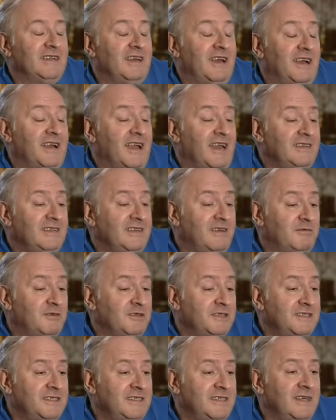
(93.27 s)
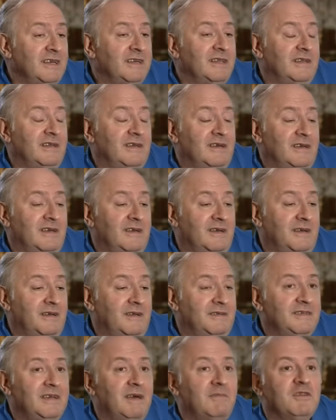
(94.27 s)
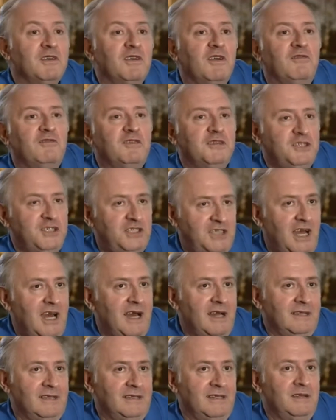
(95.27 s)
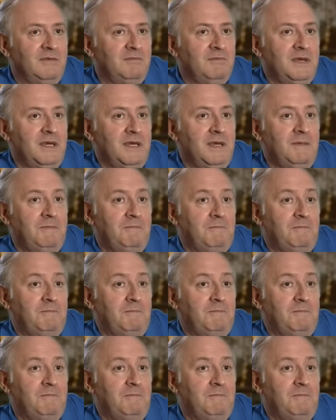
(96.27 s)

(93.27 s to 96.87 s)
I guess I was still something of a child in me.